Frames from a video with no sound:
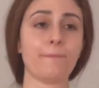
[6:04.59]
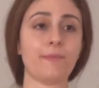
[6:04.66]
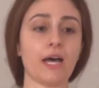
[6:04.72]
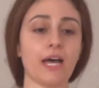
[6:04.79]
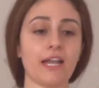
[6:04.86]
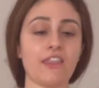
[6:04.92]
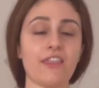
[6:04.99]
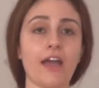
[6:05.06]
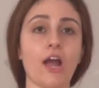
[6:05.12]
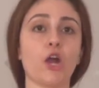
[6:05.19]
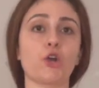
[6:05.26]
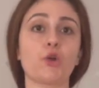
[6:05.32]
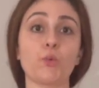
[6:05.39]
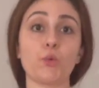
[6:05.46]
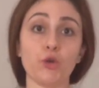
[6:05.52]
but they are
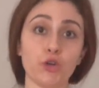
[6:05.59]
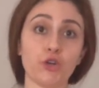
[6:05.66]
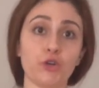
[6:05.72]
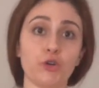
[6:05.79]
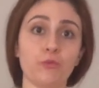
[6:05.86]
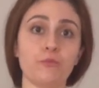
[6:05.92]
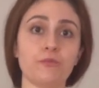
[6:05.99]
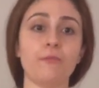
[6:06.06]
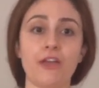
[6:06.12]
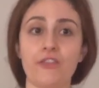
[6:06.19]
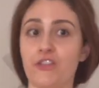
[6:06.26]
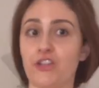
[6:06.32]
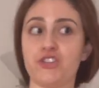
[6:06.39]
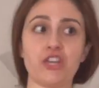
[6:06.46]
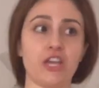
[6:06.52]
groomed in
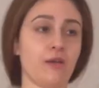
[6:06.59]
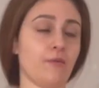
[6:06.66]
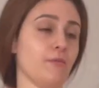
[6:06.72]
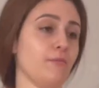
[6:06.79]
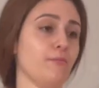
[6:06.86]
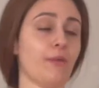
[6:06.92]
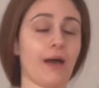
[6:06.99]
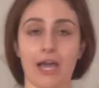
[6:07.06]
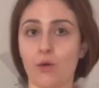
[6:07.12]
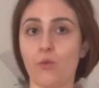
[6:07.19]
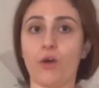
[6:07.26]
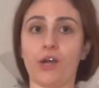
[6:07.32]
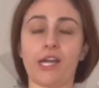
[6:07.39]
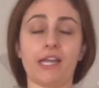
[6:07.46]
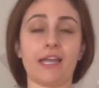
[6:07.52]
the gym by
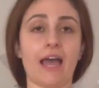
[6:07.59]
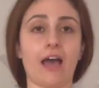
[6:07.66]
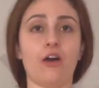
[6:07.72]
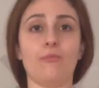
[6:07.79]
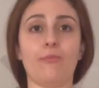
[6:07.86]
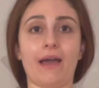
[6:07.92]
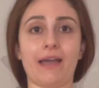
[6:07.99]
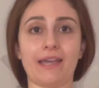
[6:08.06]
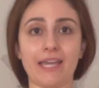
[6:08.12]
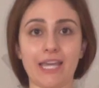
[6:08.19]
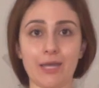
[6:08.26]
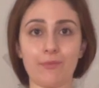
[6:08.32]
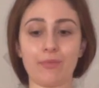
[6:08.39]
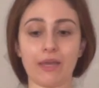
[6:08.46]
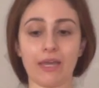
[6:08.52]
working out, by
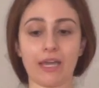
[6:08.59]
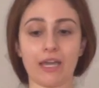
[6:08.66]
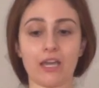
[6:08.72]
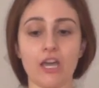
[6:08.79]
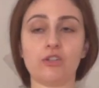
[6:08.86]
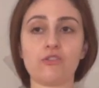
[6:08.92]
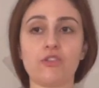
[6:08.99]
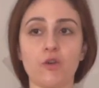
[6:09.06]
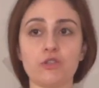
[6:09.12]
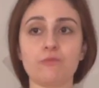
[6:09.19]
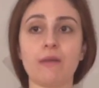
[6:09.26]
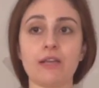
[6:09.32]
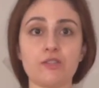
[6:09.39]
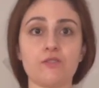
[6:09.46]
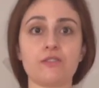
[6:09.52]
keeping those
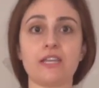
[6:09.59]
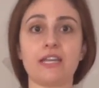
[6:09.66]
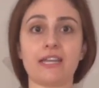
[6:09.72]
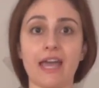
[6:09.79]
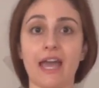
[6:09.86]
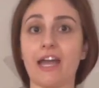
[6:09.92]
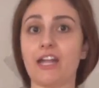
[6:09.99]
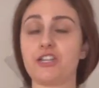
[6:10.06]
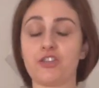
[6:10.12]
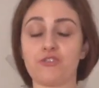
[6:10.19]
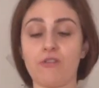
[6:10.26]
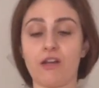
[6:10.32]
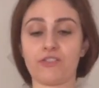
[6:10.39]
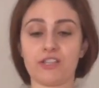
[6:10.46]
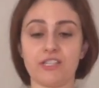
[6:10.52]
muscles engaged
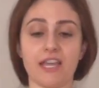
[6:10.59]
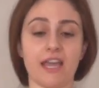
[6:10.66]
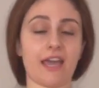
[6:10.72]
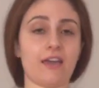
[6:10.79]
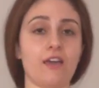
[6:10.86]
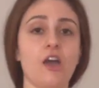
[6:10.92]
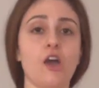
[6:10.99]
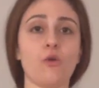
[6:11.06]
throughout the day.